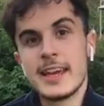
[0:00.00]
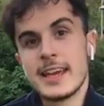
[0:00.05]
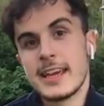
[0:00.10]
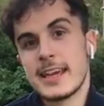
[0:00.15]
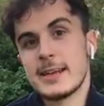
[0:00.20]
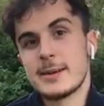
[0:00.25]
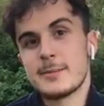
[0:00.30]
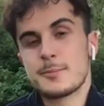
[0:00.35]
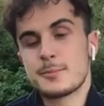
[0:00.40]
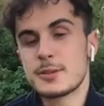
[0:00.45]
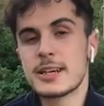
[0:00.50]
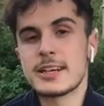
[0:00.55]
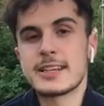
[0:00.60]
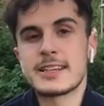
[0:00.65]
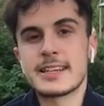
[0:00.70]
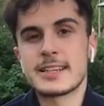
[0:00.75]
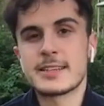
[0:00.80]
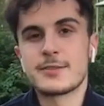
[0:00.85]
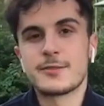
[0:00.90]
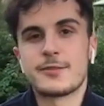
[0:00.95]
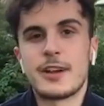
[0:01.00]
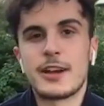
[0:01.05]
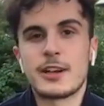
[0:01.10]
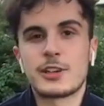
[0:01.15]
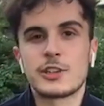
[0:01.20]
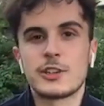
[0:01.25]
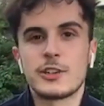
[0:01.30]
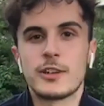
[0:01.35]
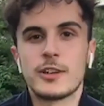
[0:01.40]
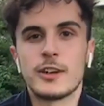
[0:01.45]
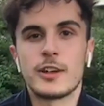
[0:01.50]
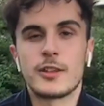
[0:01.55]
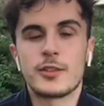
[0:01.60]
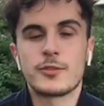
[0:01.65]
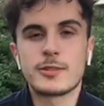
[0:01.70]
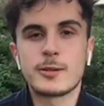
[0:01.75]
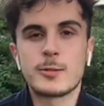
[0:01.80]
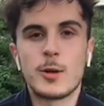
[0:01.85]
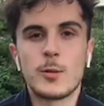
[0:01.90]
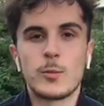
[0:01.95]
in pretty decent fashion, a
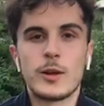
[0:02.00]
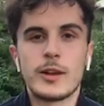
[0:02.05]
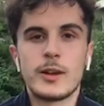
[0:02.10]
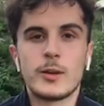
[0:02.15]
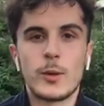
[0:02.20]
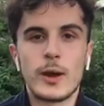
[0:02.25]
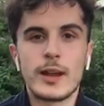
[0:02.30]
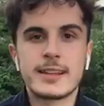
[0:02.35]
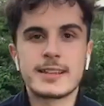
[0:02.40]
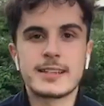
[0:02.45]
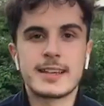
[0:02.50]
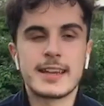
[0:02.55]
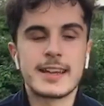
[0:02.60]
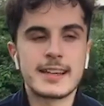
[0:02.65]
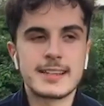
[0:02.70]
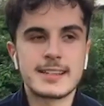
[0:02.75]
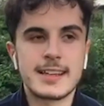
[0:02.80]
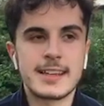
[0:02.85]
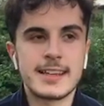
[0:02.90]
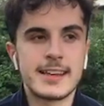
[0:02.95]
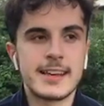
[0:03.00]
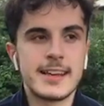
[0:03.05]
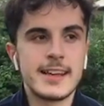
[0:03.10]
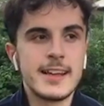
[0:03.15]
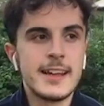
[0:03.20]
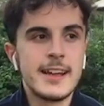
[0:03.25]
3-1 win away to Lynn,